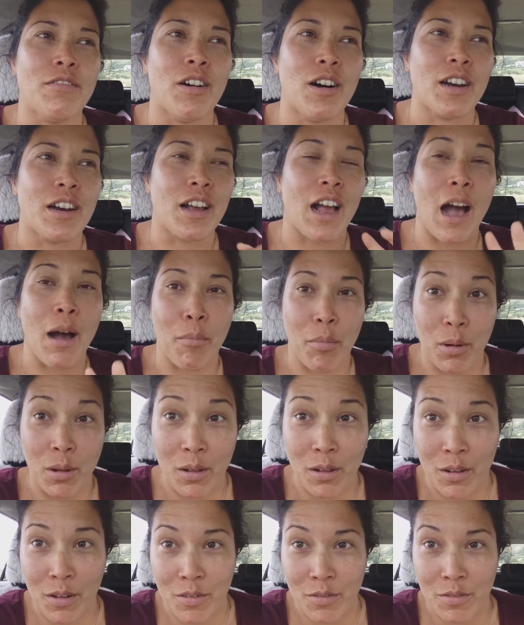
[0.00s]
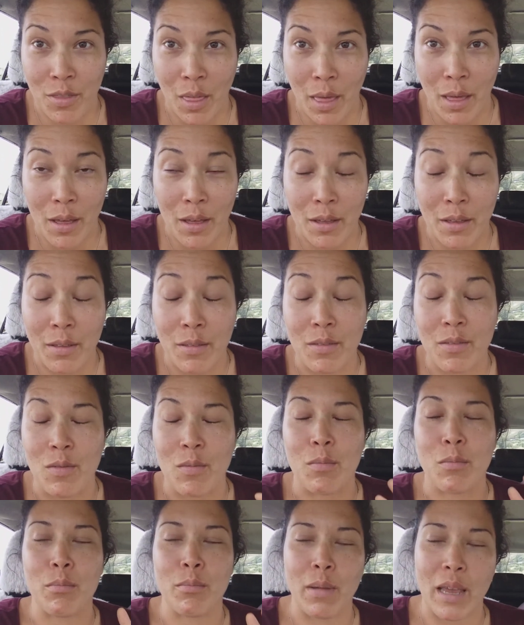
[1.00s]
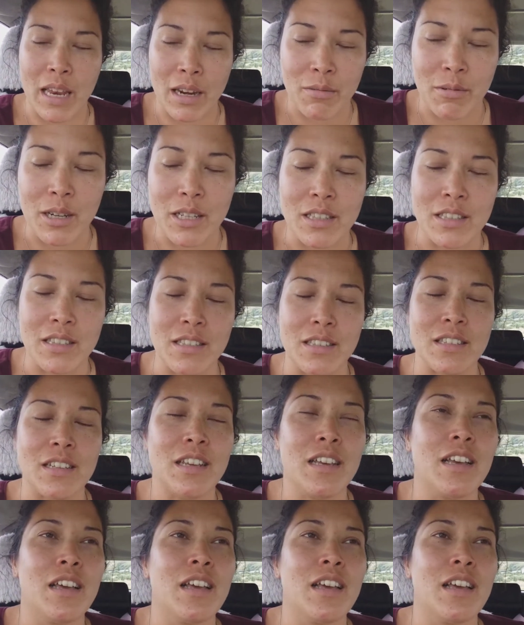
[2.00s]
on a couple of the main ones.